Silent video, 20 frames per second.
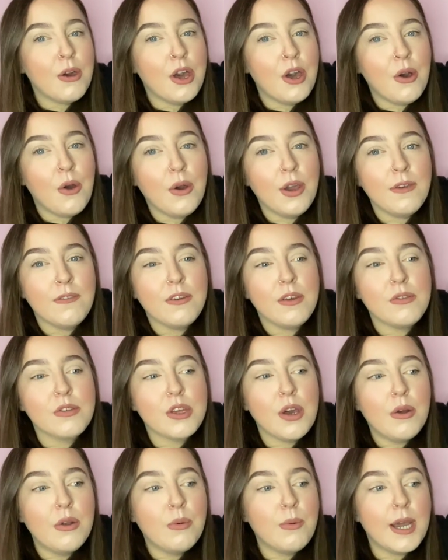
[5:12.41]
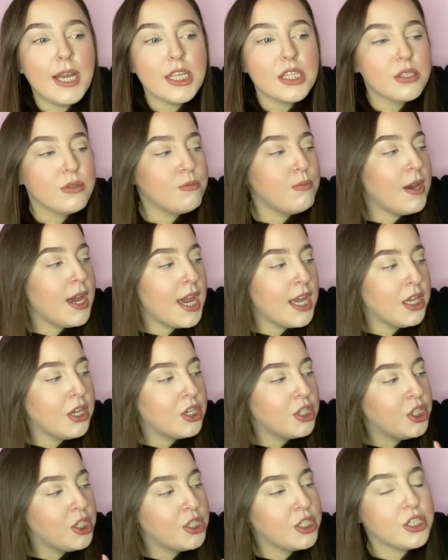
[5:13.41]
or if you're going away somewhere, you
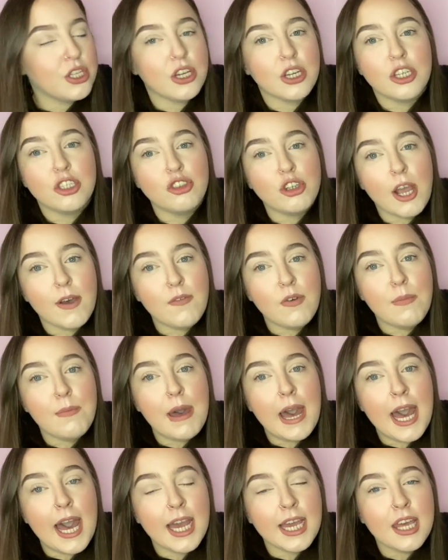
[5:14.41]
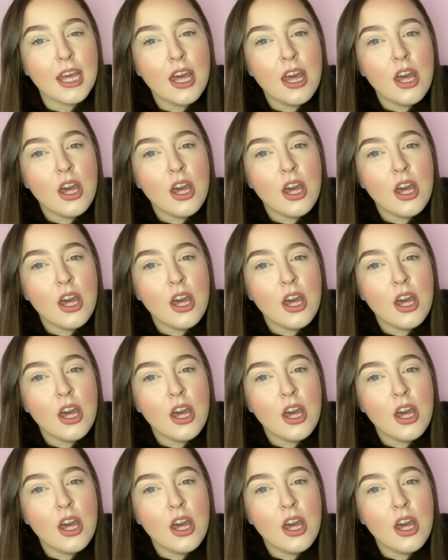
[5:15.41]
could use it like a travel bag,